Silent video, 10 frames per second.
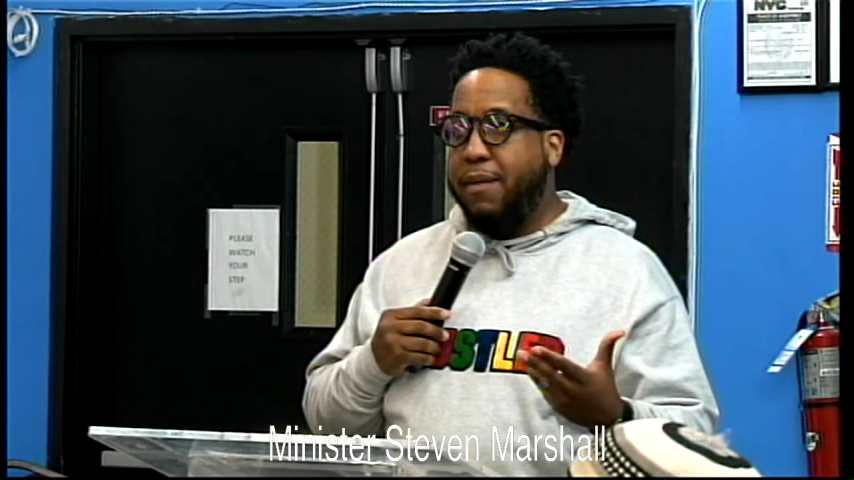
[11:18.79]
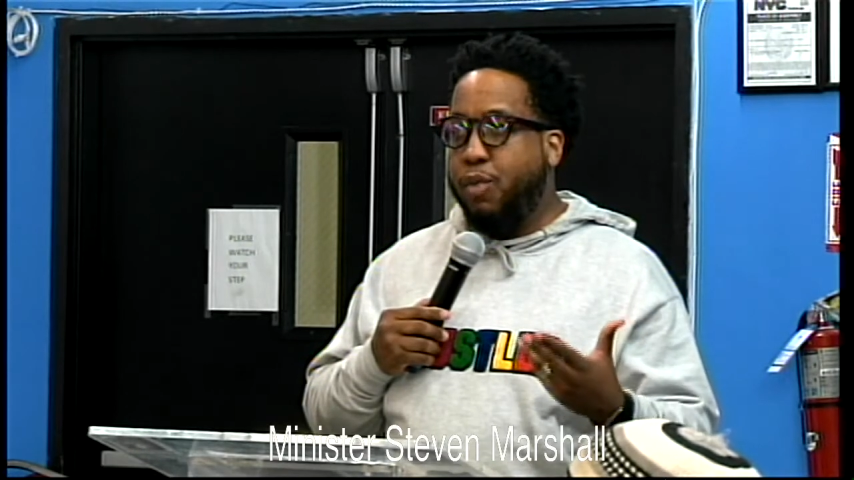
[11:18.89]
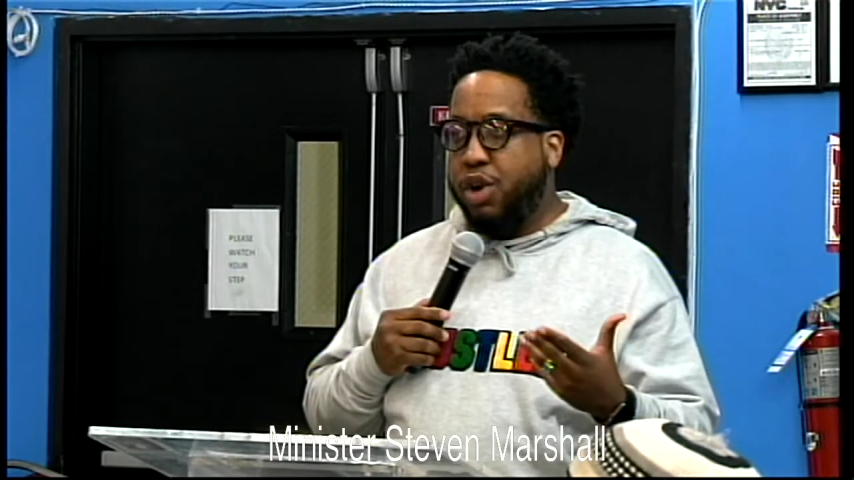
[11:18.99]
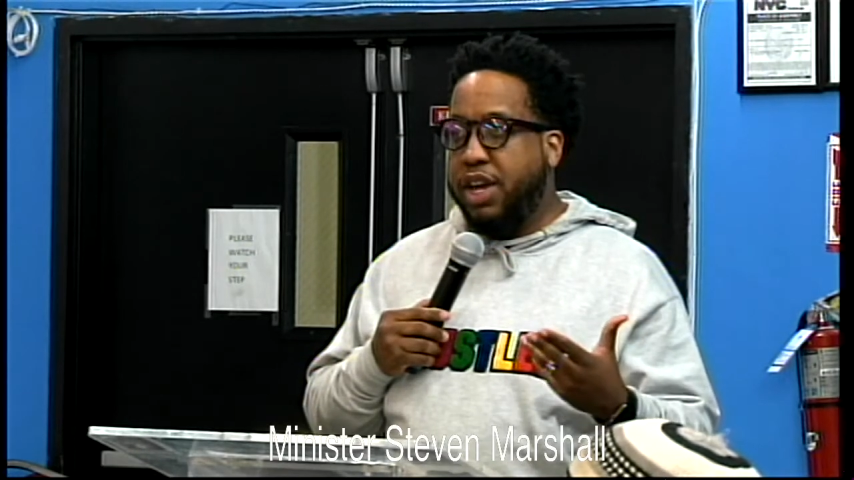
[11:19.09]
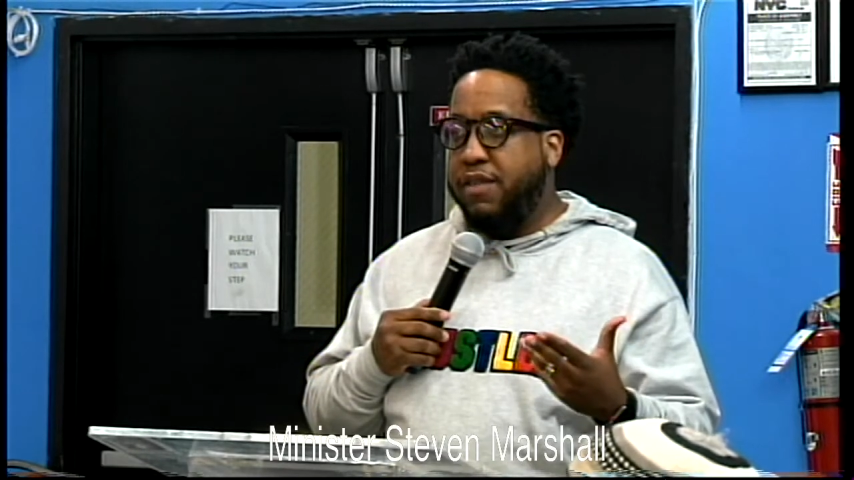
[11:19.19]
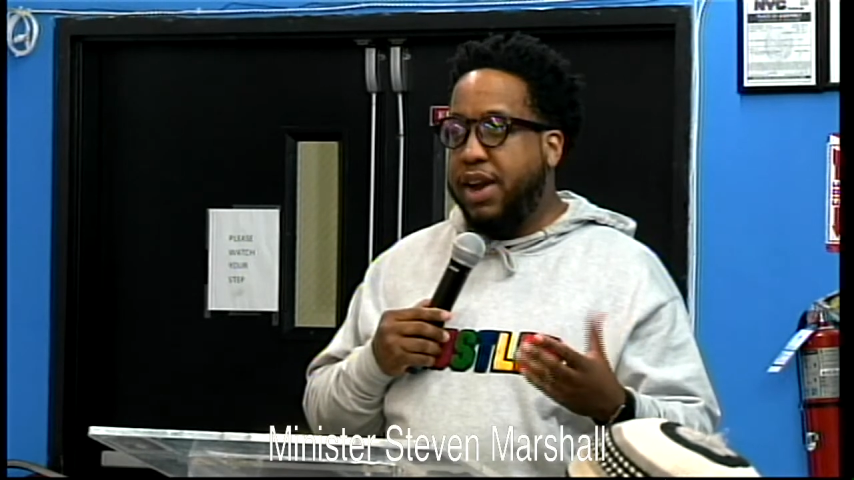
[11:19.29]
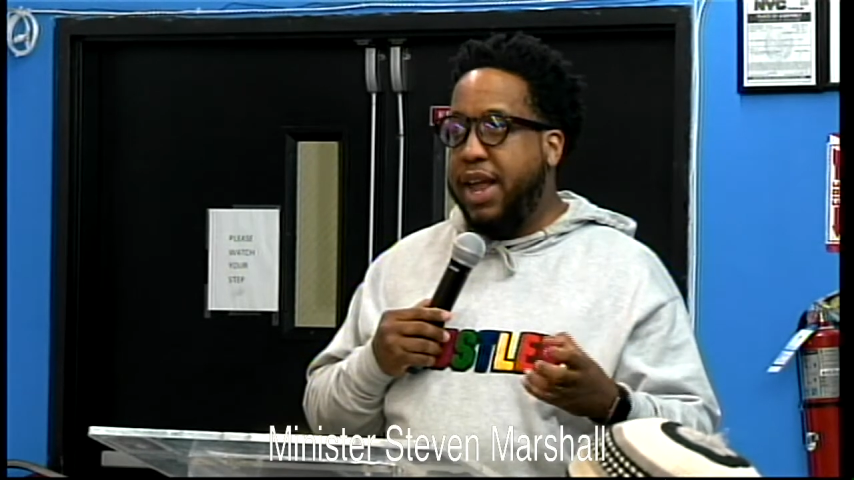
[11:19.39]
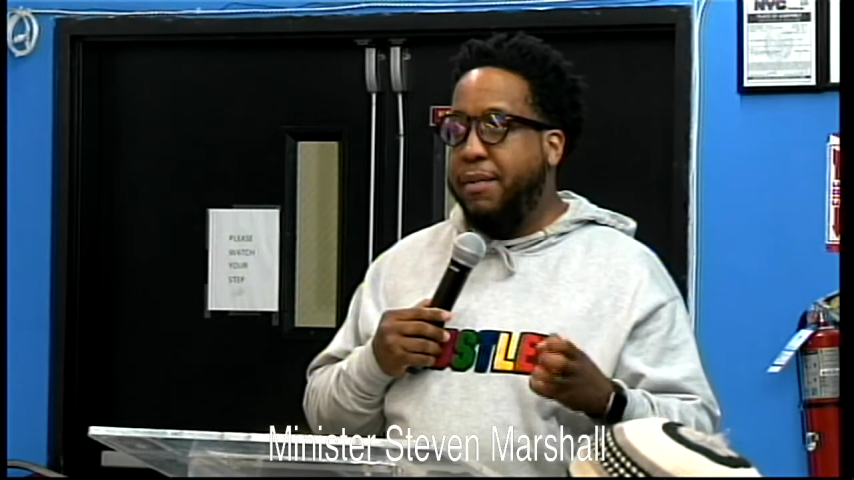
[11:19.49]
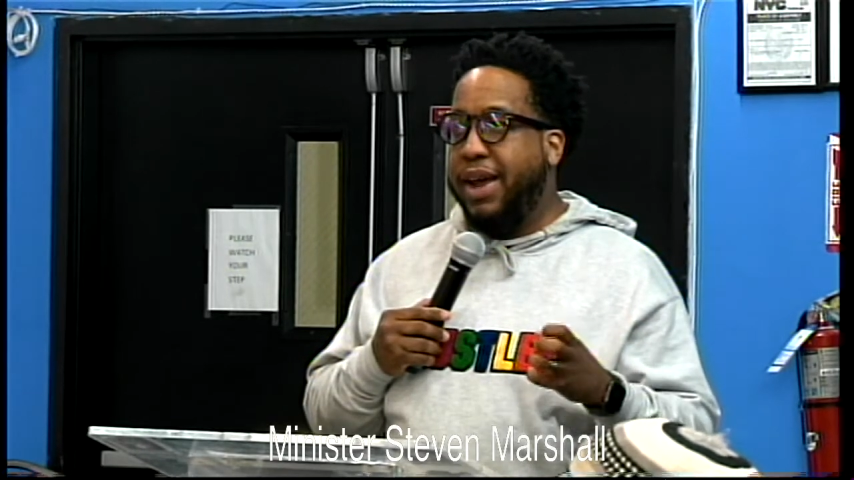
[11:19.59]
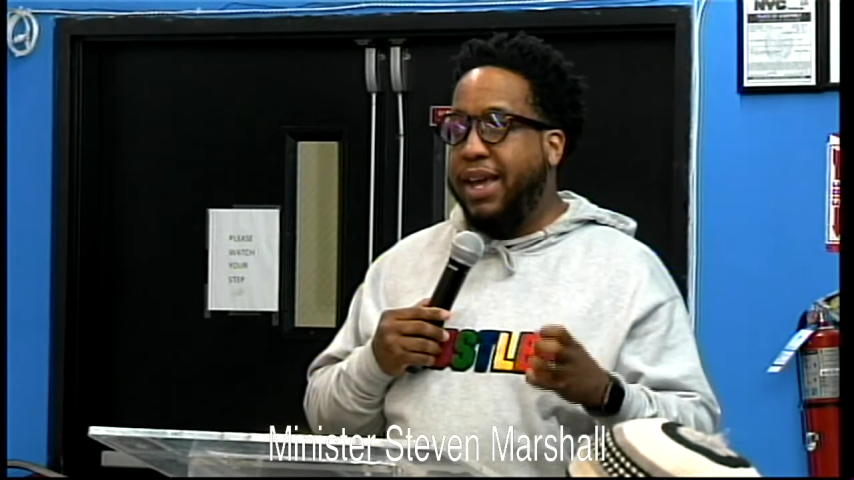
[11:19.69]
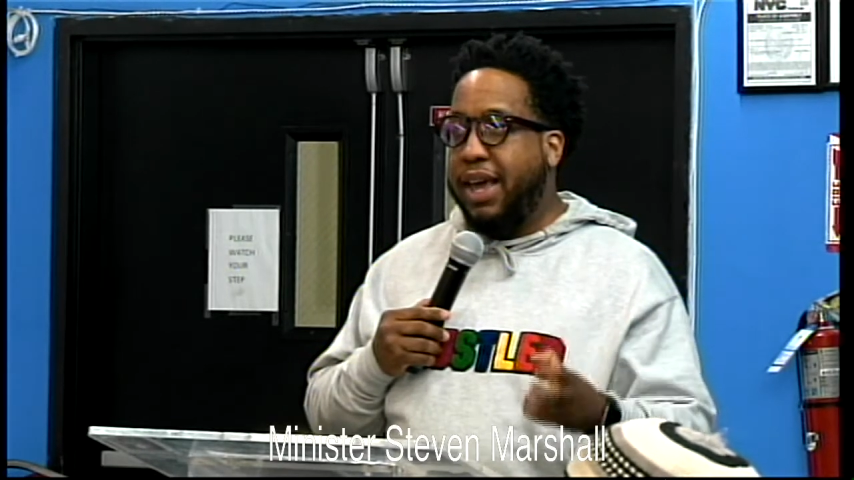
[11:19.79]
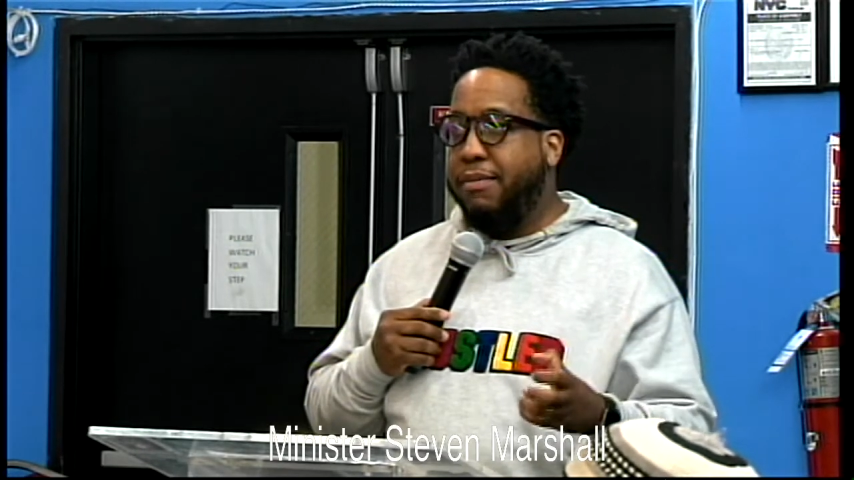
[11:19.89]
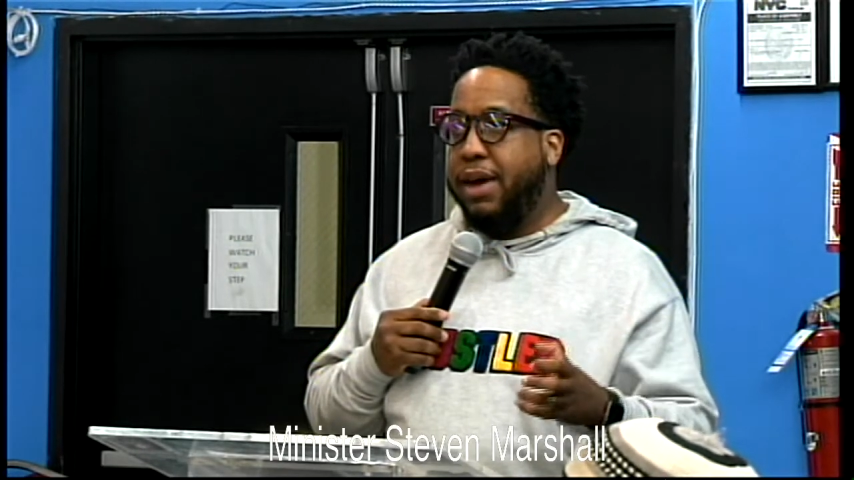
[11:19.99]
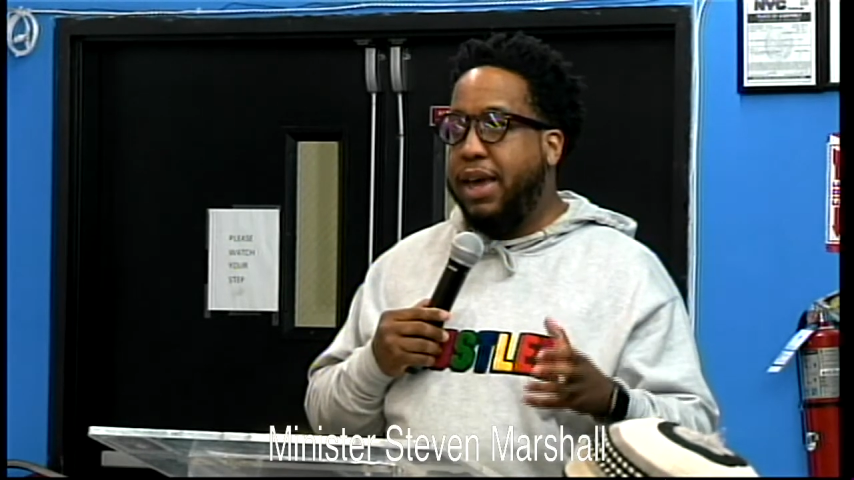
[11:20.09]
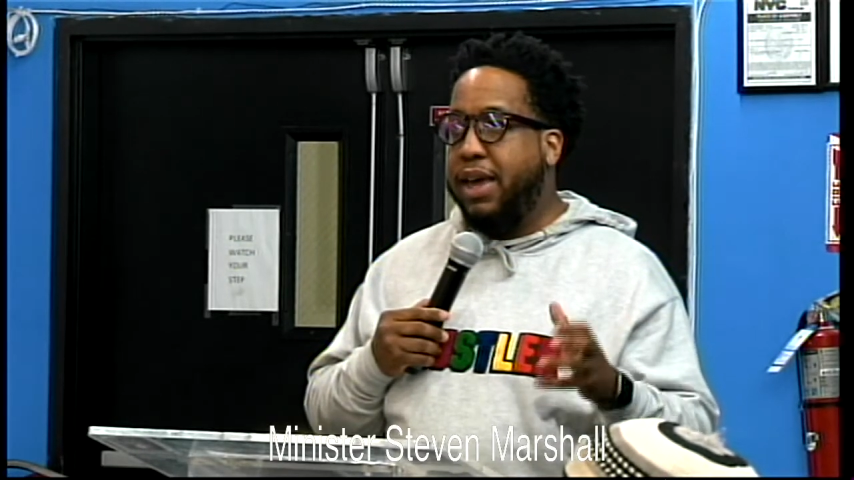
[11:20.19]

I'm working right now, but I came by